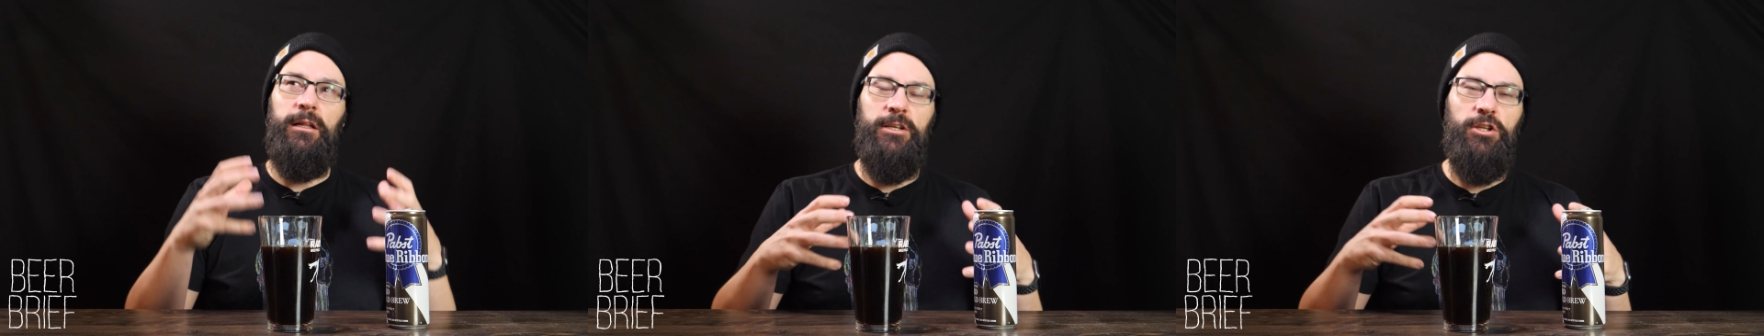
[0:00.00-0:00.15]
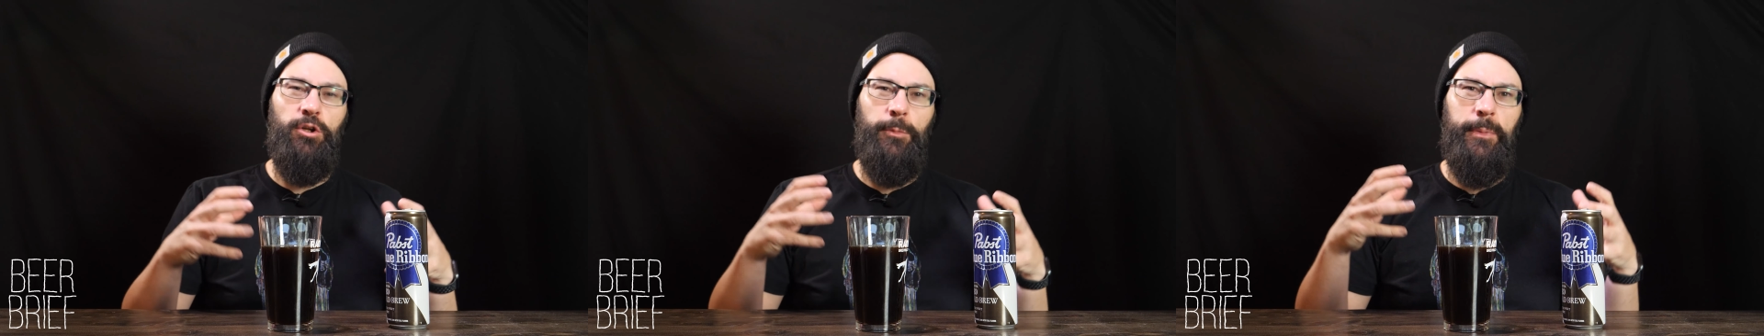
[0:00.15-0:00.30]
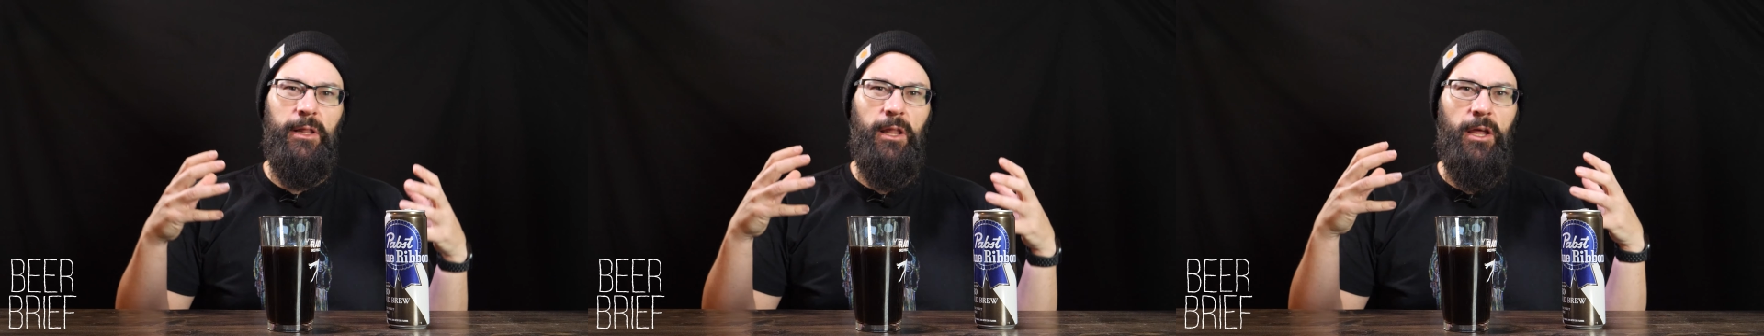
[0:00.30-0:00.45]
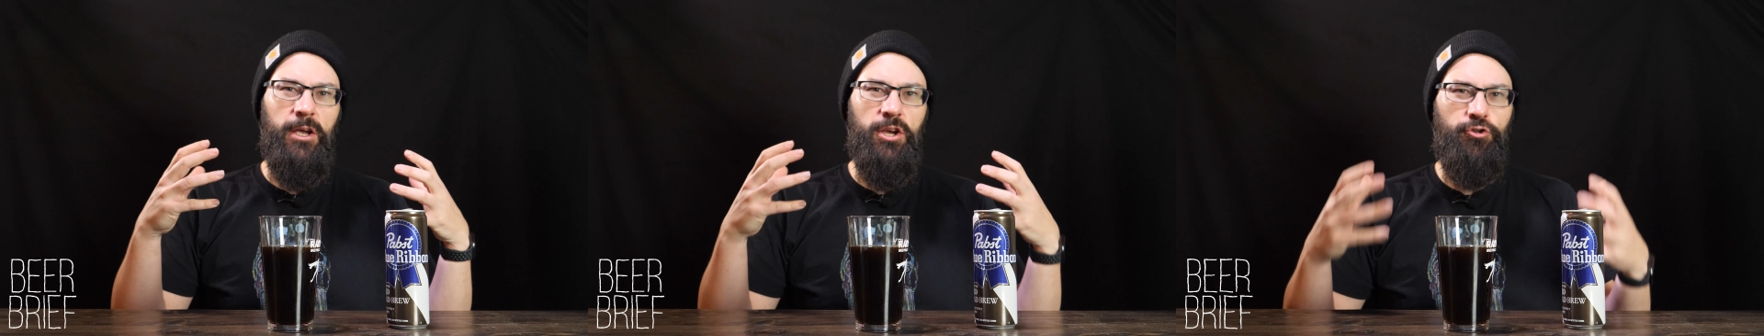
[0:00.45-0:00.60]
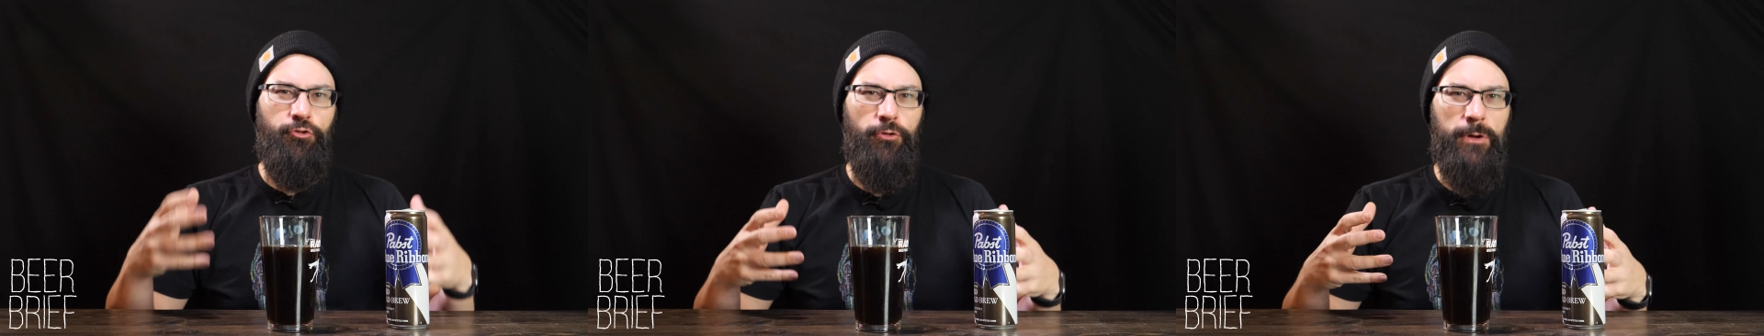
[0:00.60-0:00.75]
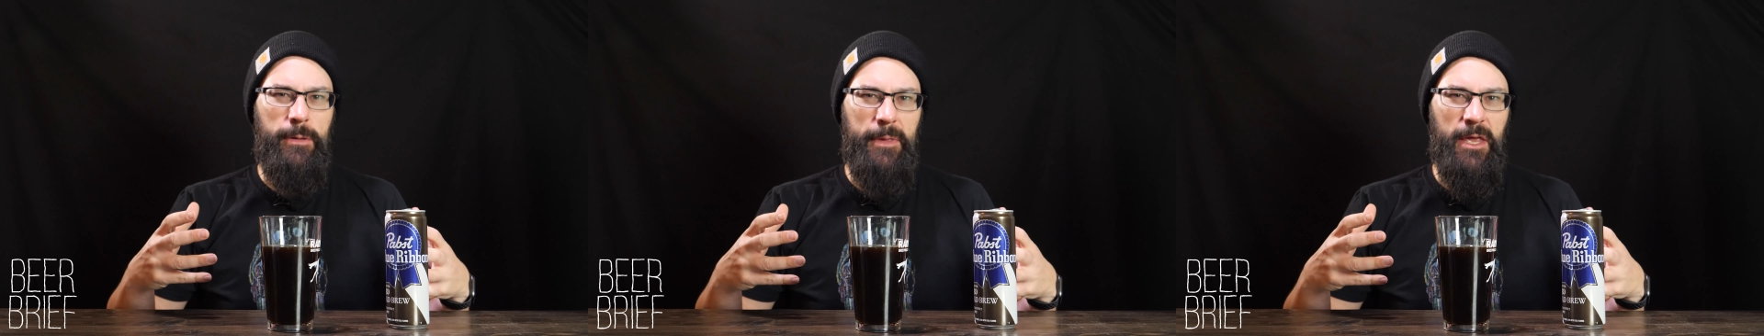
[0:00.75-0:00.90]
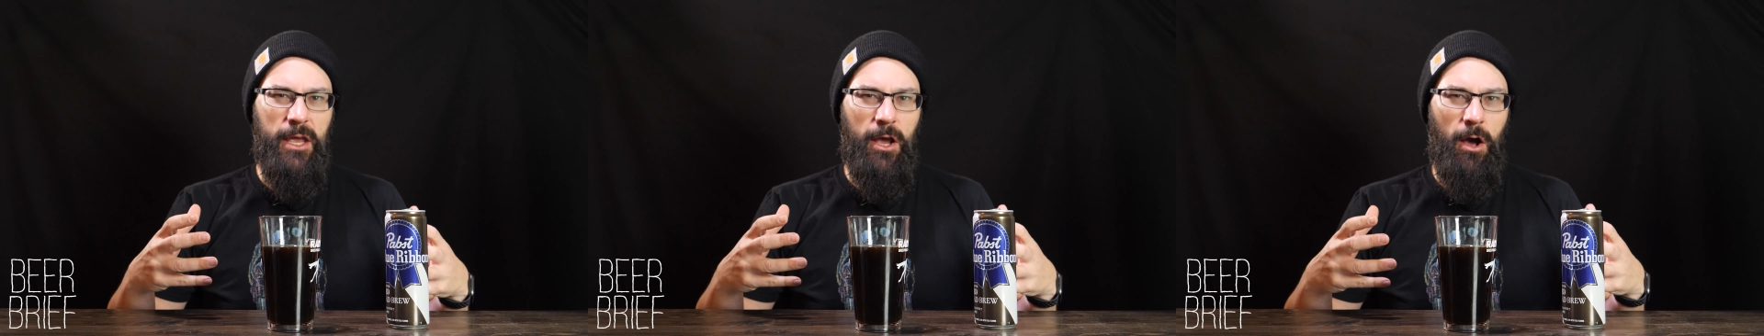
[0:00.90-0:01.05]
little bit like
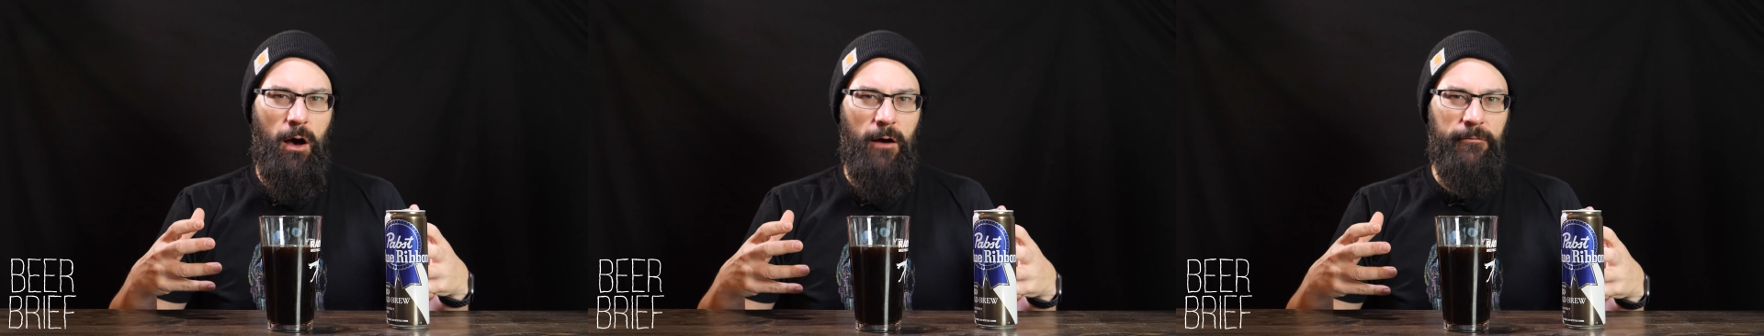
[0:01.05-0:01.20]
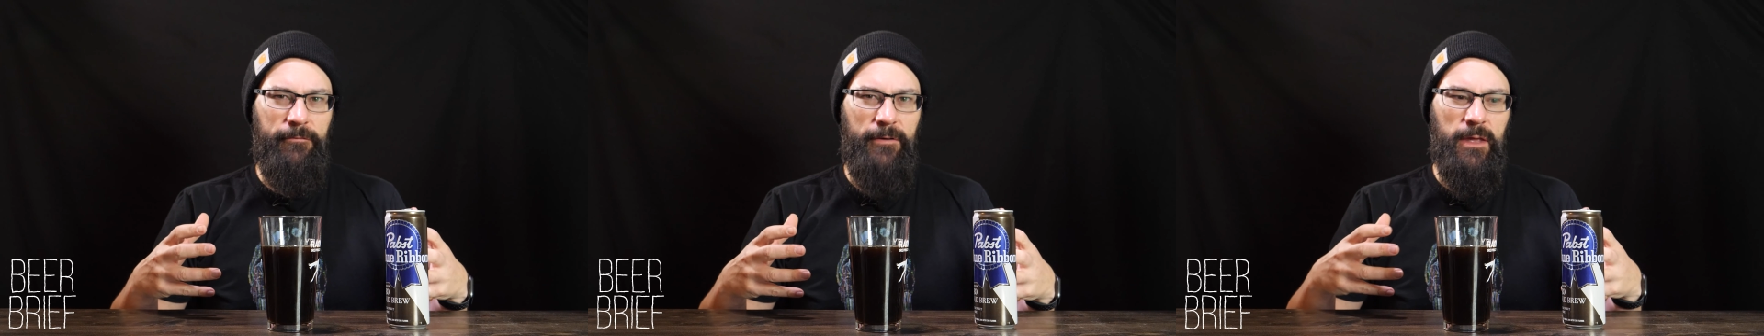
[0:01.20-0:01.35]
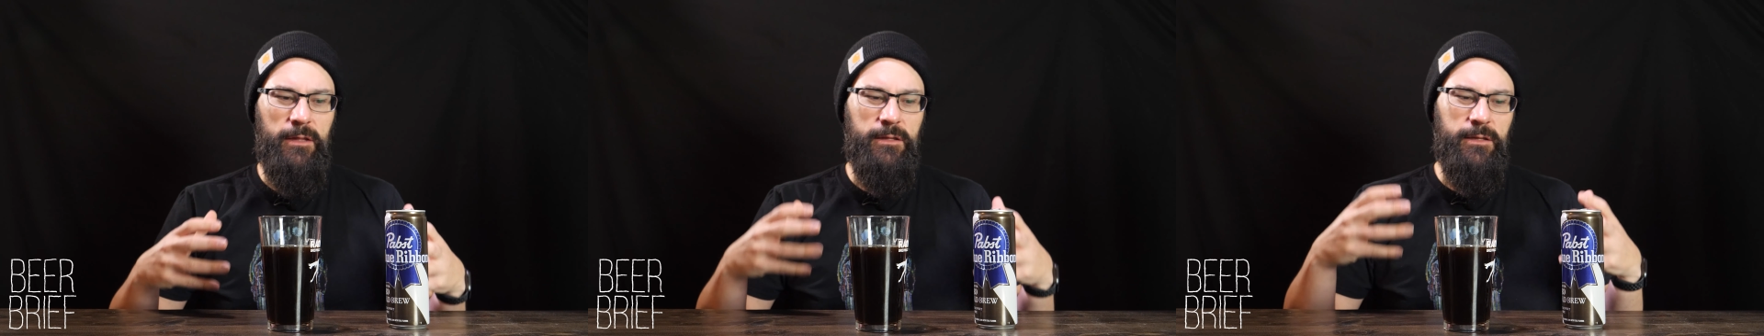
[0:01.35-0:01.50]
creamy coffee.